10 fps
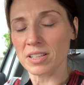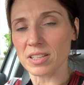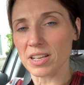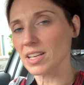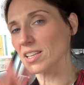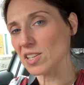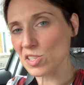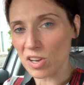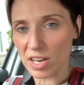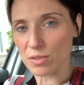then this
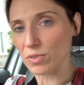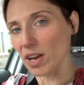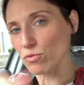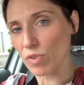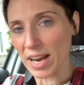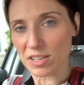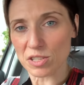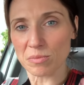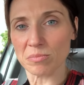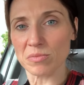kind of like
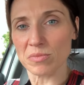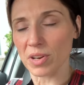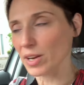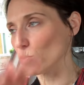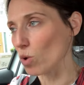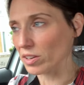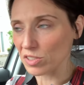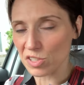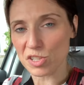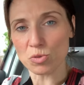random like one
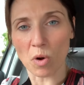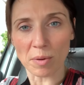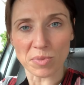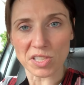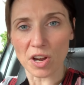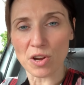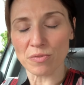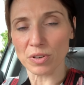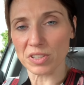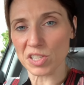just swipes it
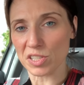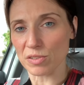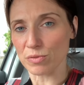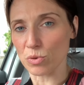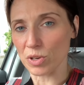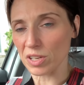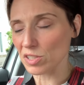over and does it for you.